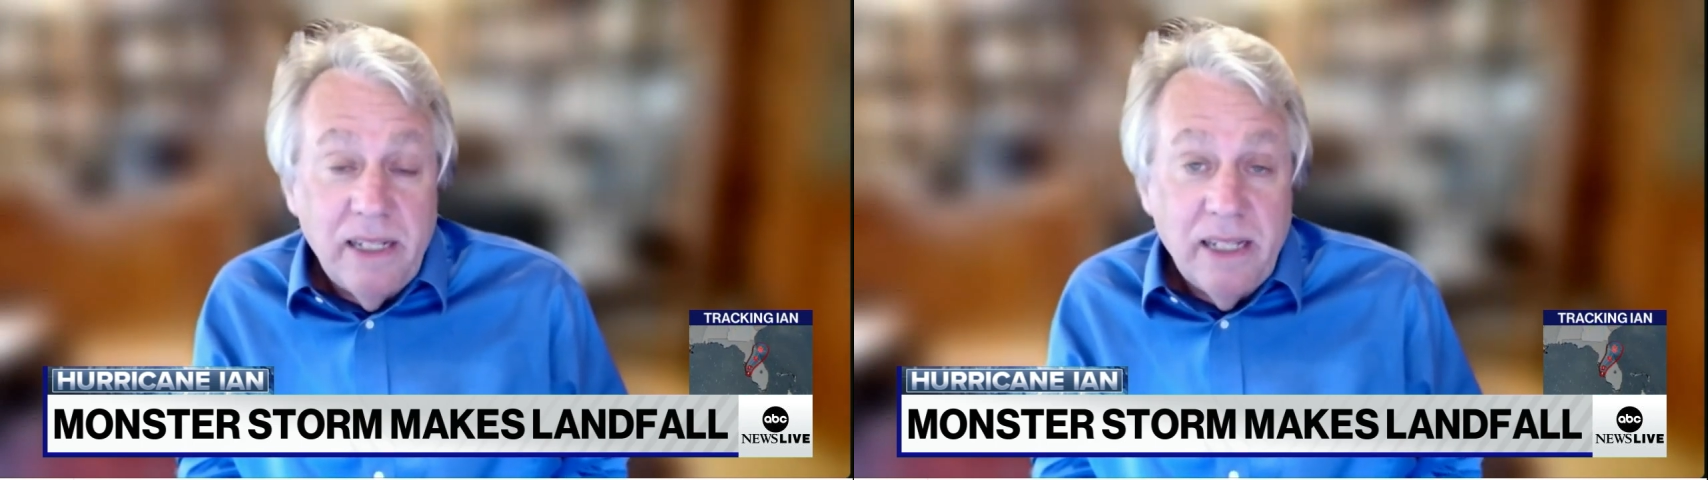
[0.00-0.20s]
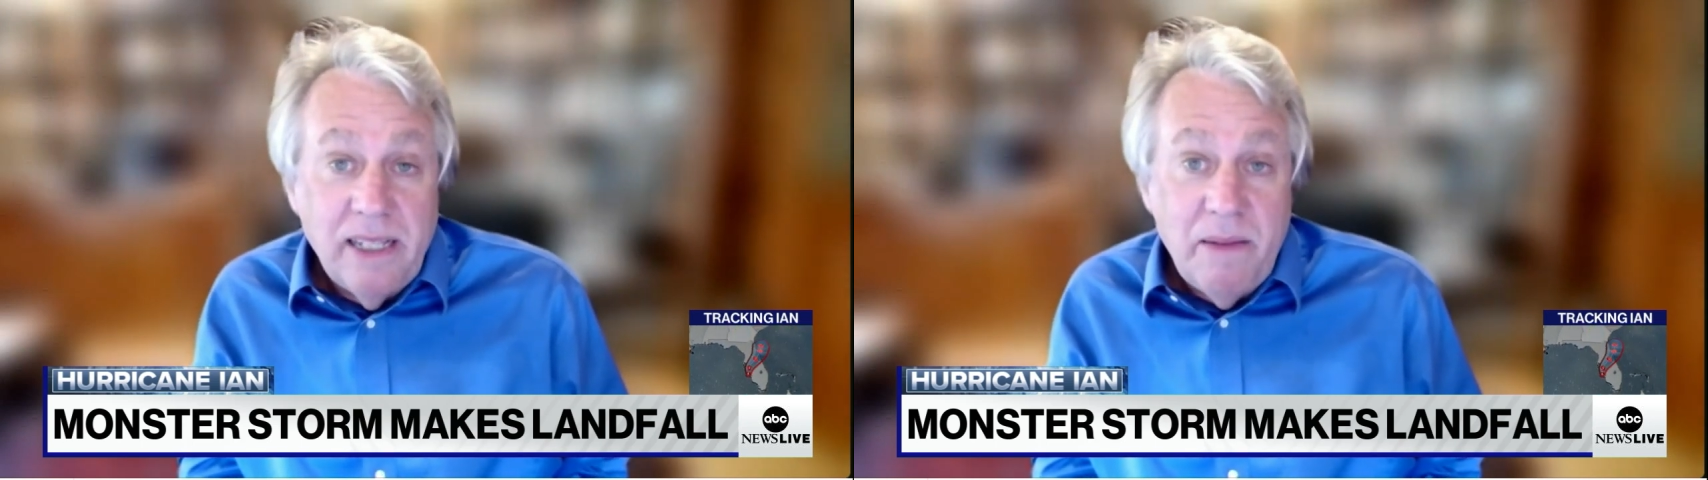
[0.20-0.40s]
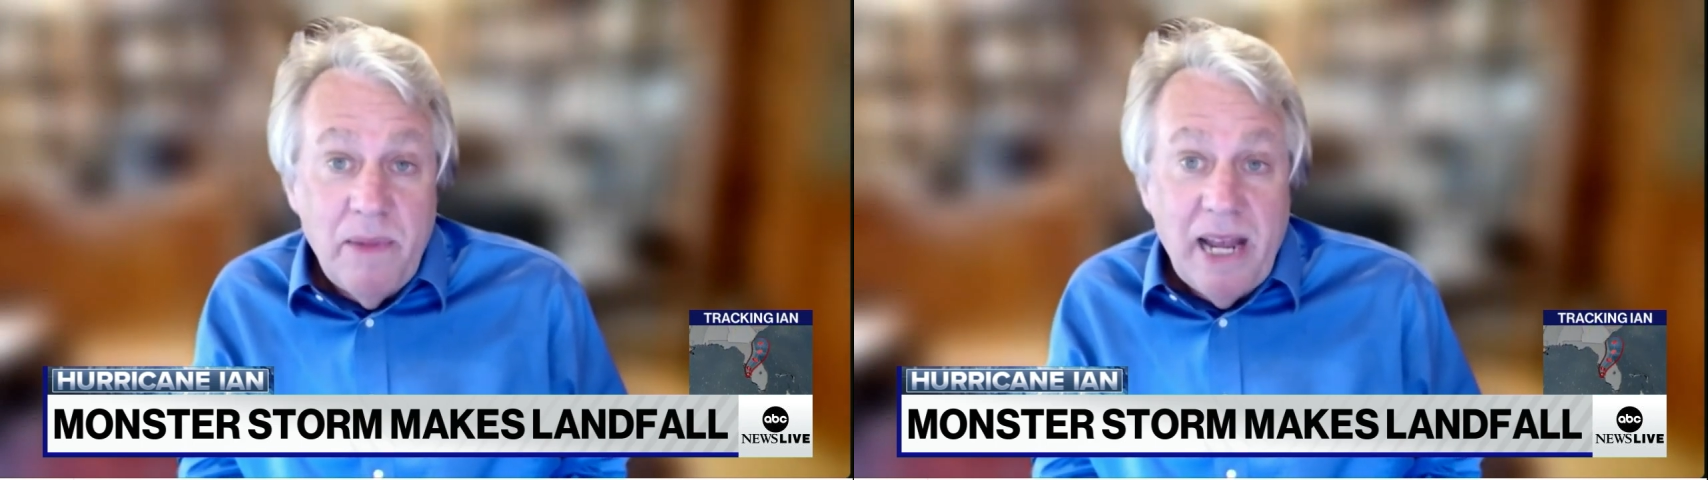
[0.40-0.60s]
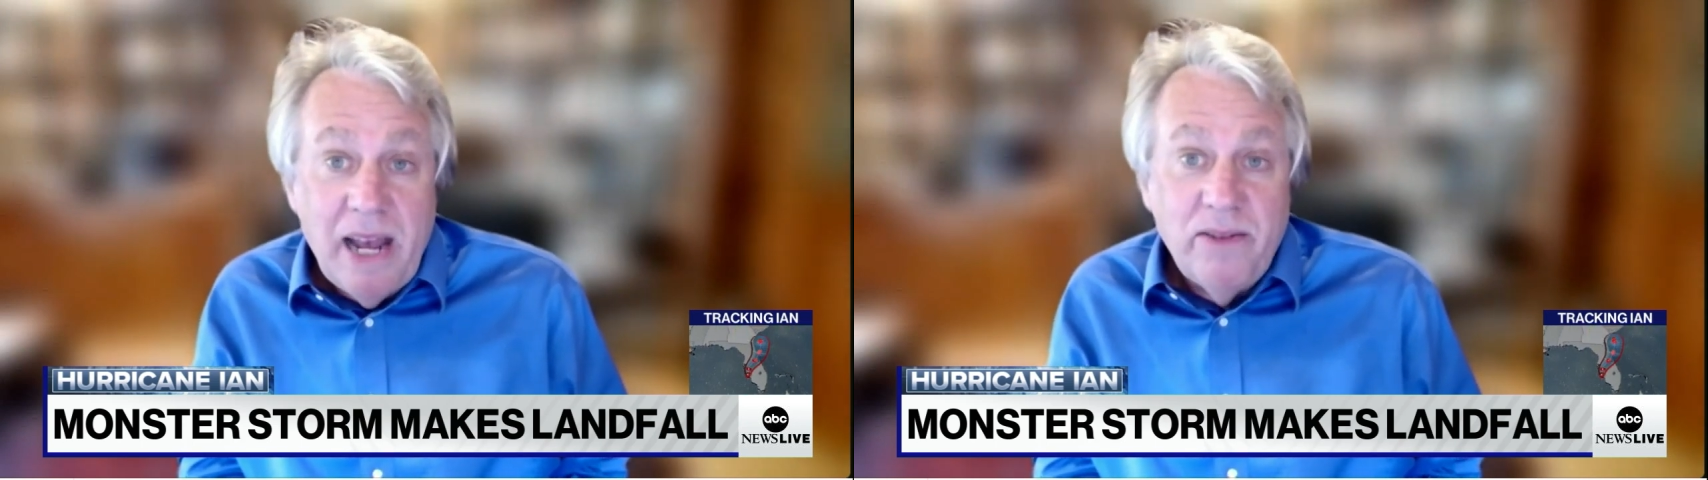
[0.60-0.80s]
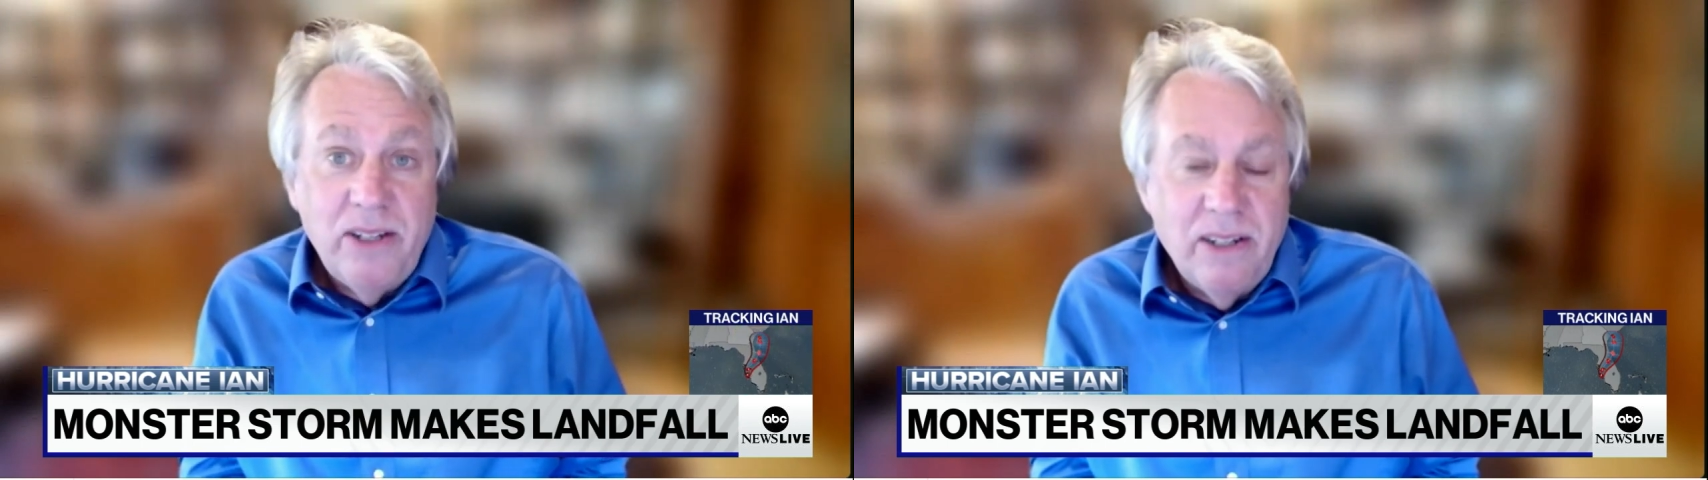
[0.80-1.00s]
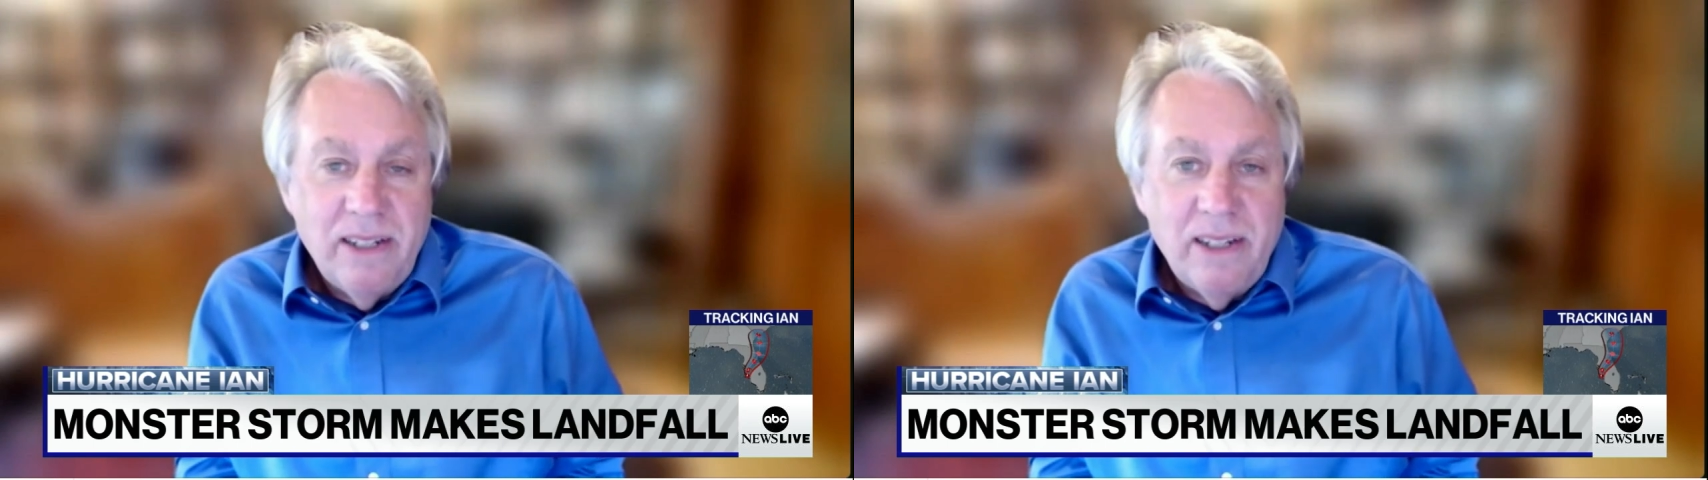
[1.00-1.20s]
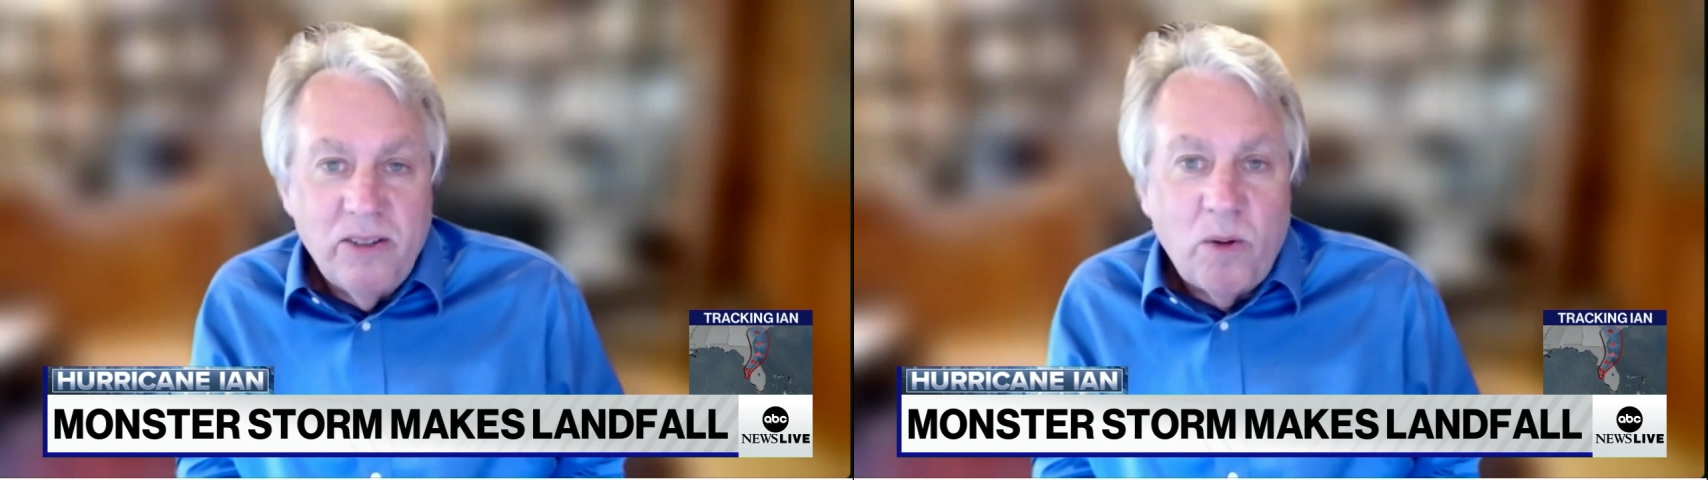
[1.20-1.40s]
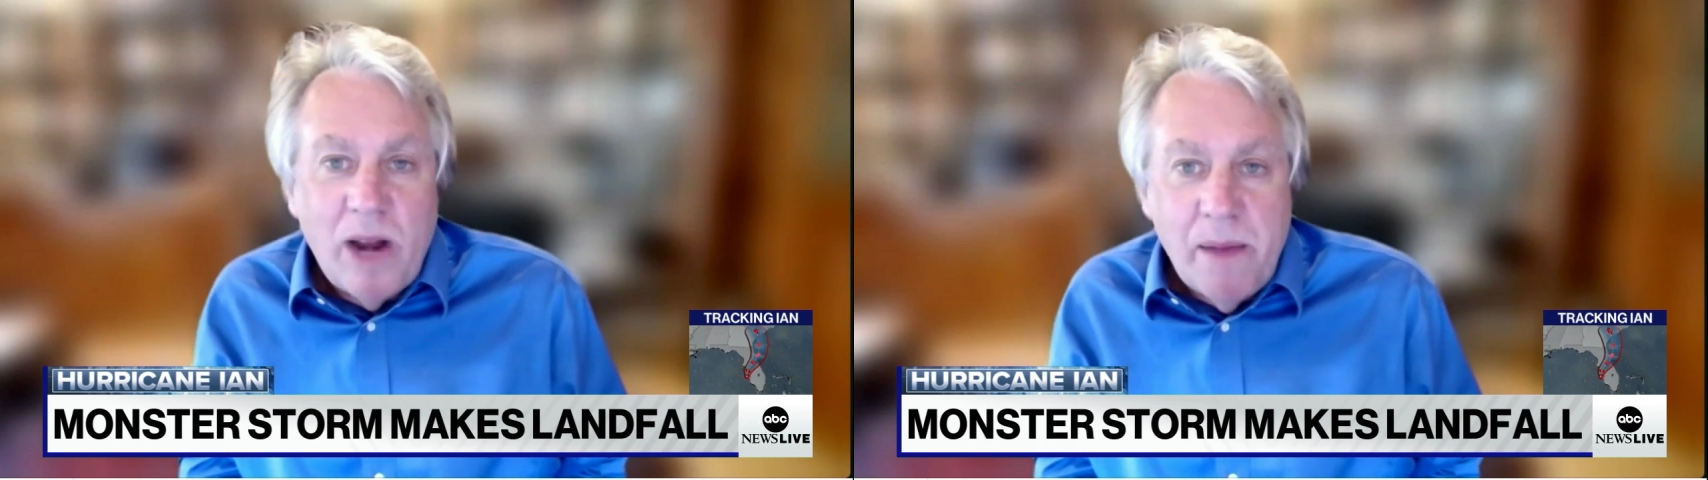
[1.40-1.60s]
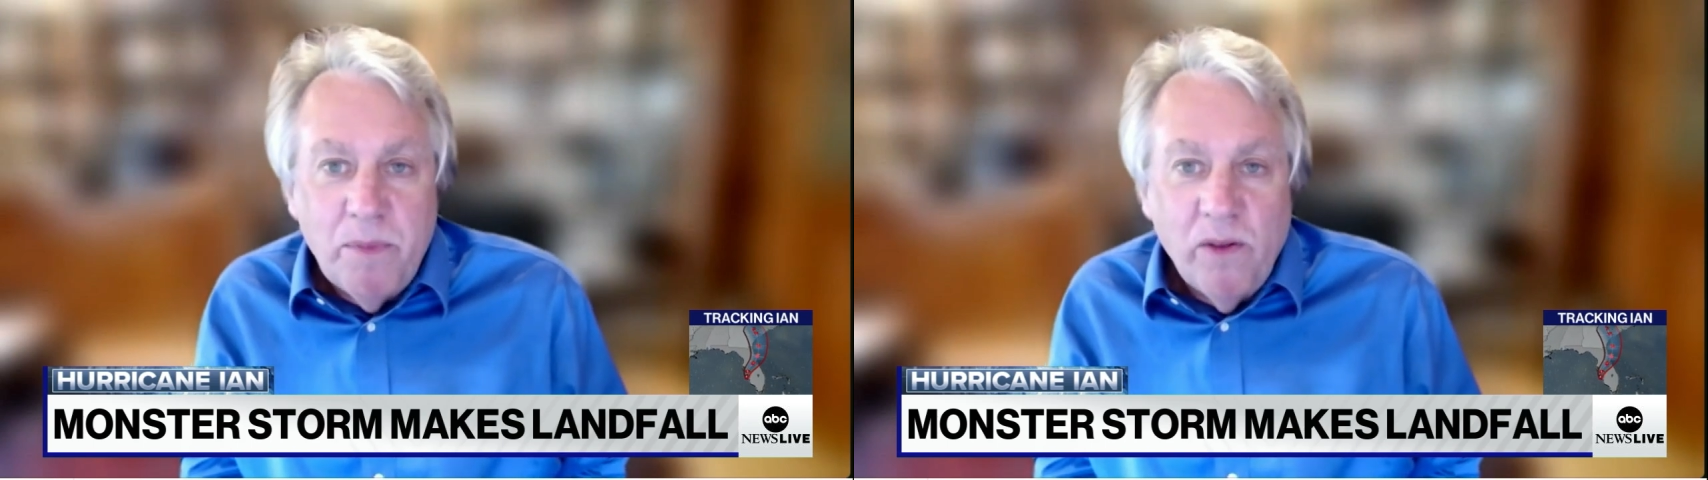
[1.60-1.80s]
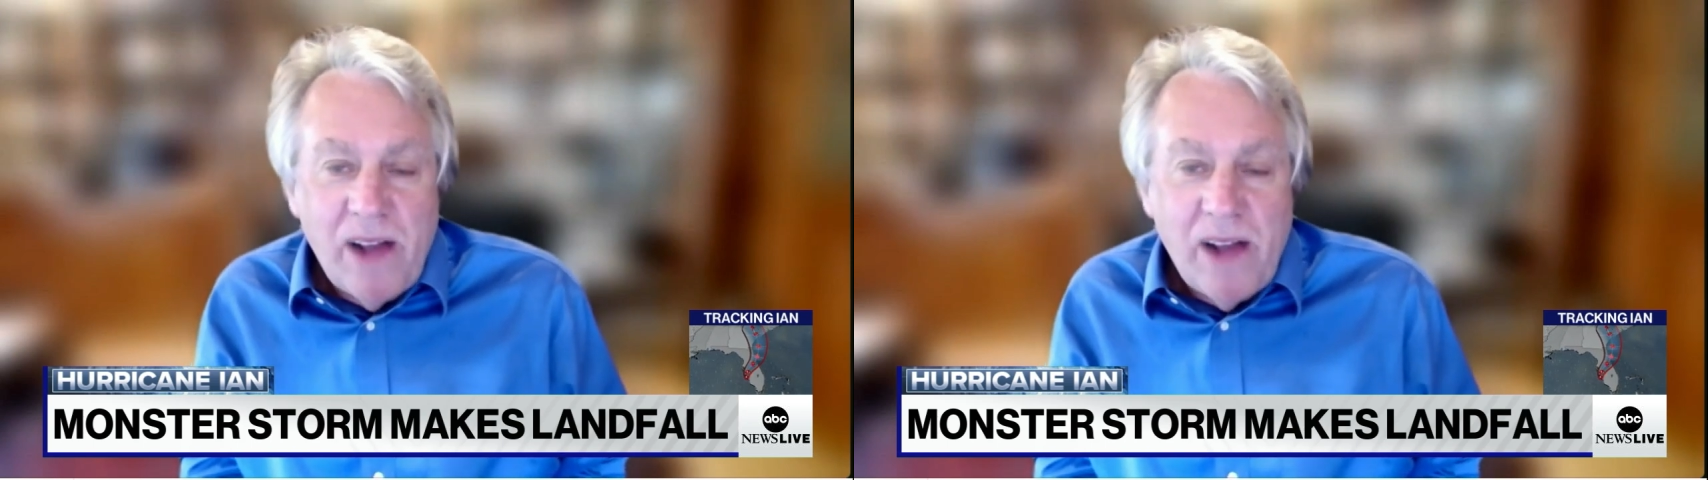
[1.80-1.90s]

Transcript: that they may have to, to scramble